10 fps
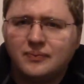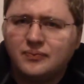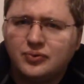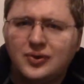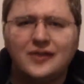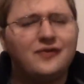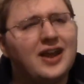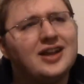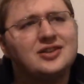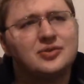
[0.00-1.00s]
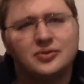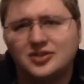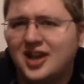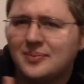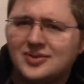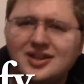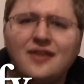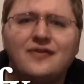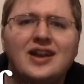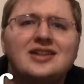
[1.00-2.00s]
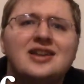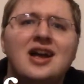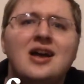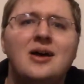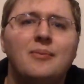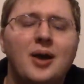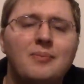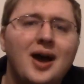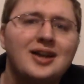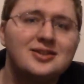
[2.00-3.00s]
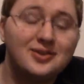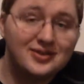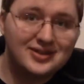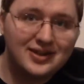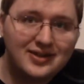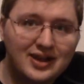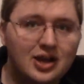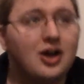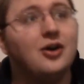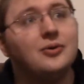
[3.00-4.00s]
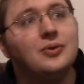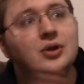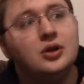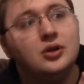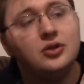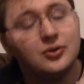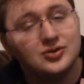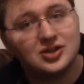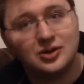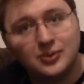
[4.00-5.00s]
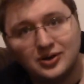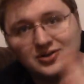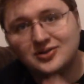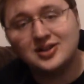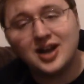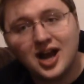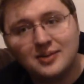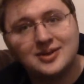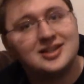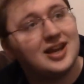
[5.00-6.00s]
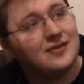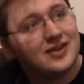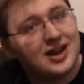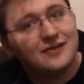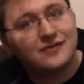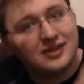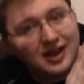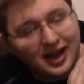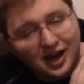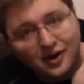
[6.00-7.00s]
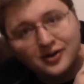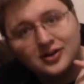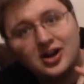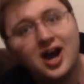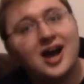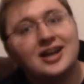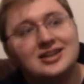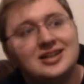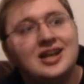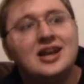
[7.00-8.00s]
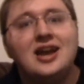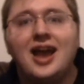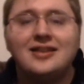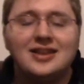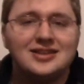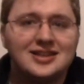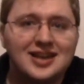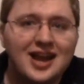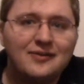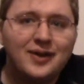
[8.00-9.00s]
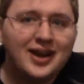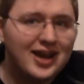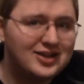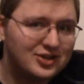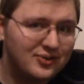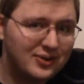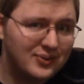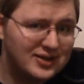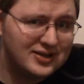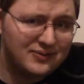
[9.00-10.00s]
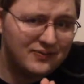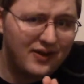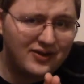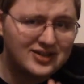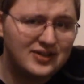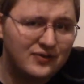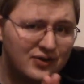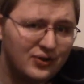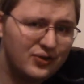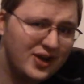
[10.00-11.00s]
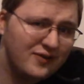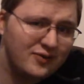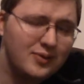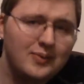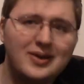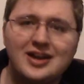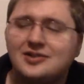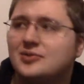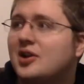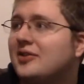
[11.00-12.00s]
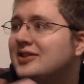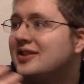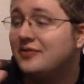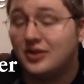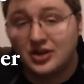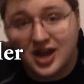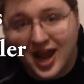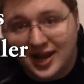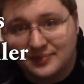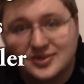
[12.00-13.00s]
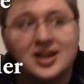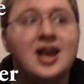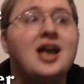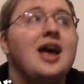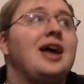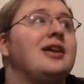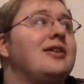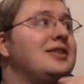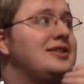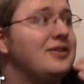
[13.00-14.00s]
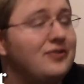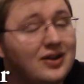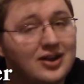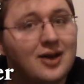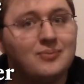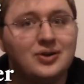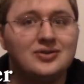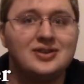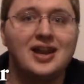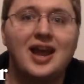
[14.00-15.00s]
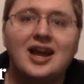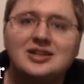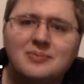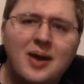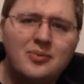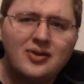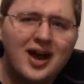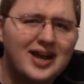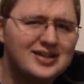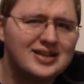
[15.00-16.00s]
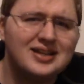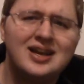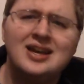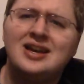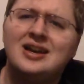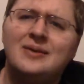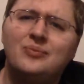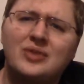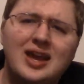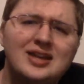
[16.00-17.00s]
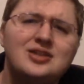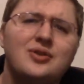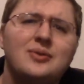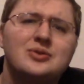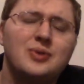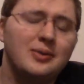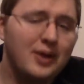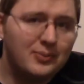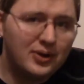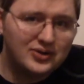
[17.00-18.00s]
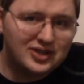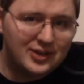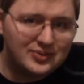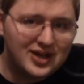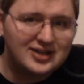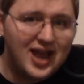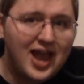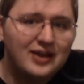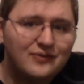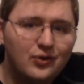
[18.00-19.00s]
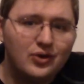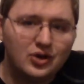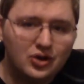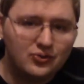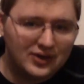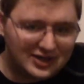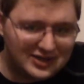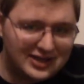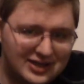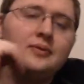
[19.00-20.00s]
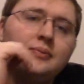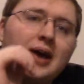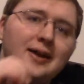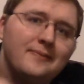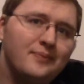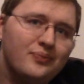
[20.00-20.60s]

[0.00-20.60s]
prefix or same suffix, my mind starts to think, oh, those two words are synonymous, even if they are not. And this is kind of why history was very difficult thing for me, because there's all these different names and all these different numbers that I had to memorize, and history was one of my worst subjects, and for good reason. But